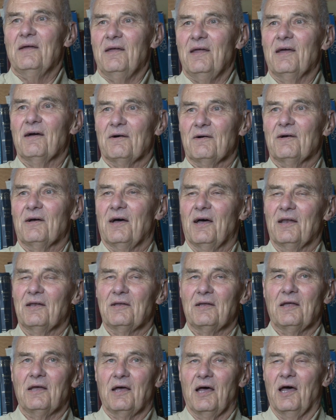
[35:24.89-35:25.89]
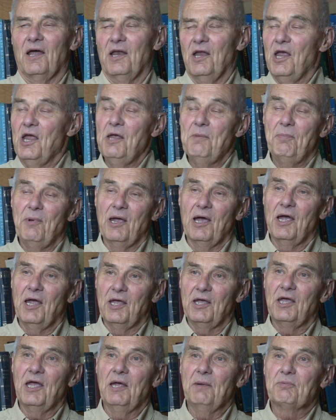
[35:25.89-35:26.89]
Yeah, and
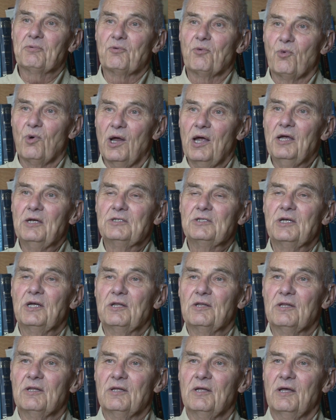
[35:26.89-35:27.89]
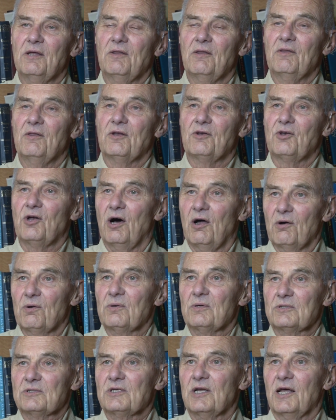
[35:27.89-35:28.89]
EPA keeps raising the
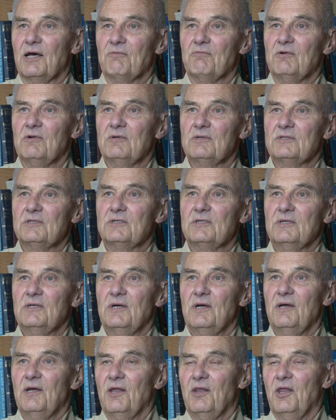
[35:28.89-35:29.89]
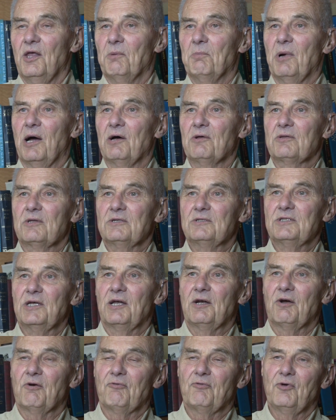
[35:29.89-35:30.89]
tolerance levels, the amount that's
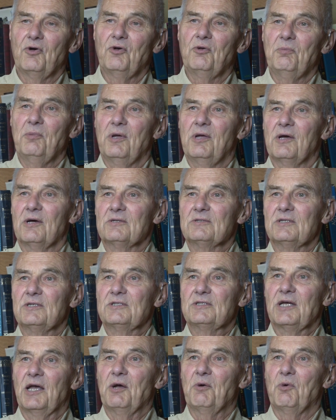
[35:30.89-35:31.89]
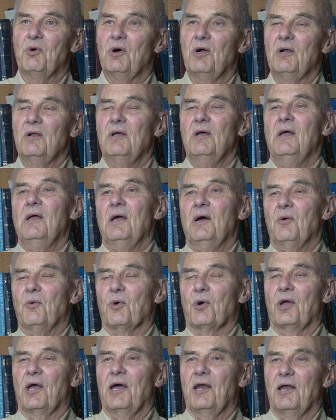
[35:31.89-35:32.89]
in our food, because they say, well,
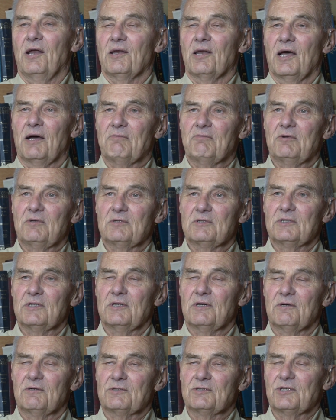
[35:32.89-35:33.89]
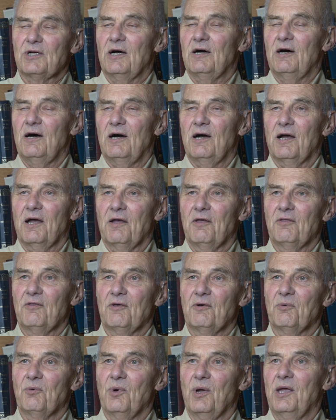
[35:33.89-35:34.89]
we're getting levels that are so high
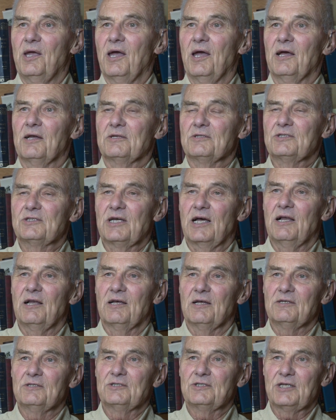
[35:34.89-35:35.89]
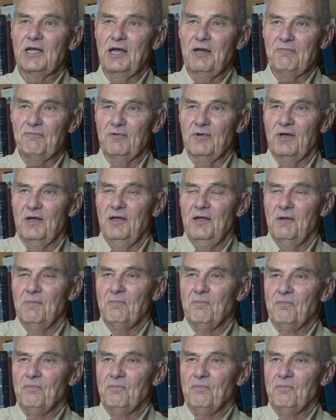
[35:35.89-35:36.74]
that we can't sell it safely